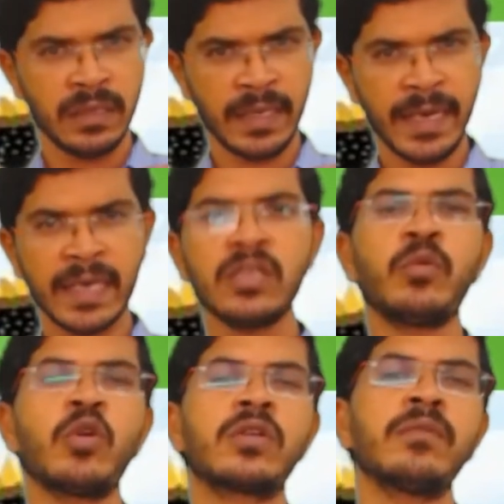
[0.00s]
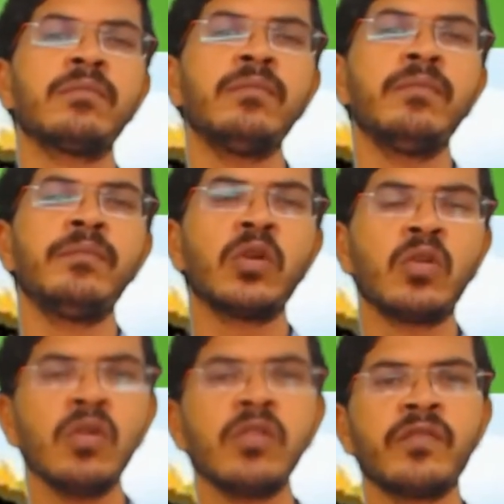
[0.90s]
at the bottom
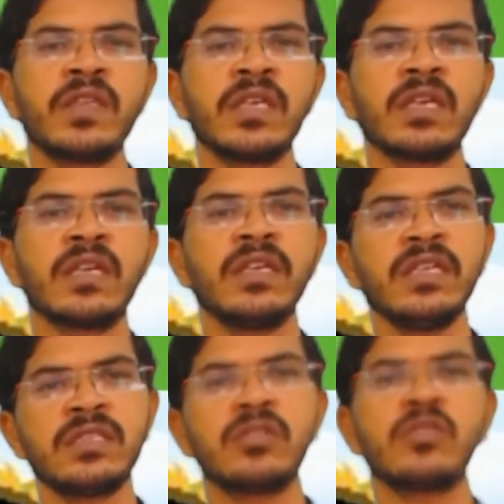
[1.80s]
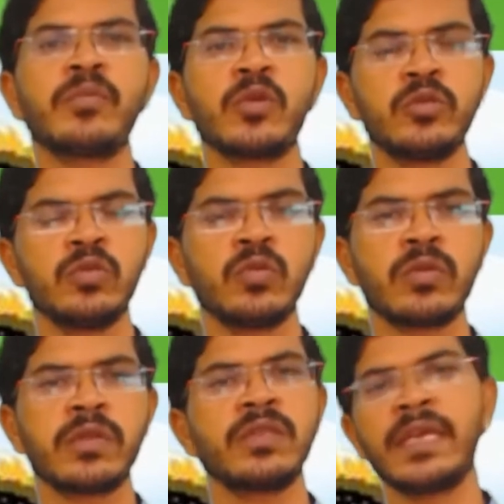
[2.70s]
because of their nature to produce
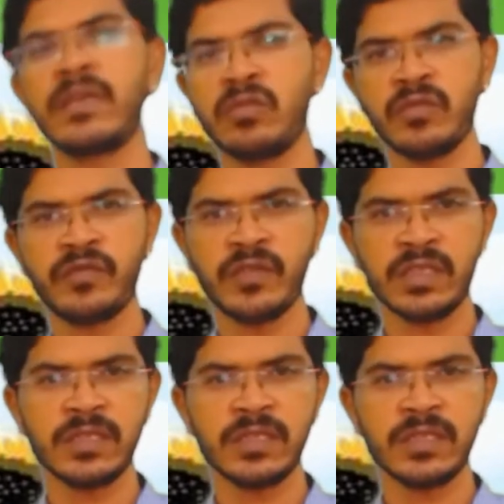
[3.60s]
their own food.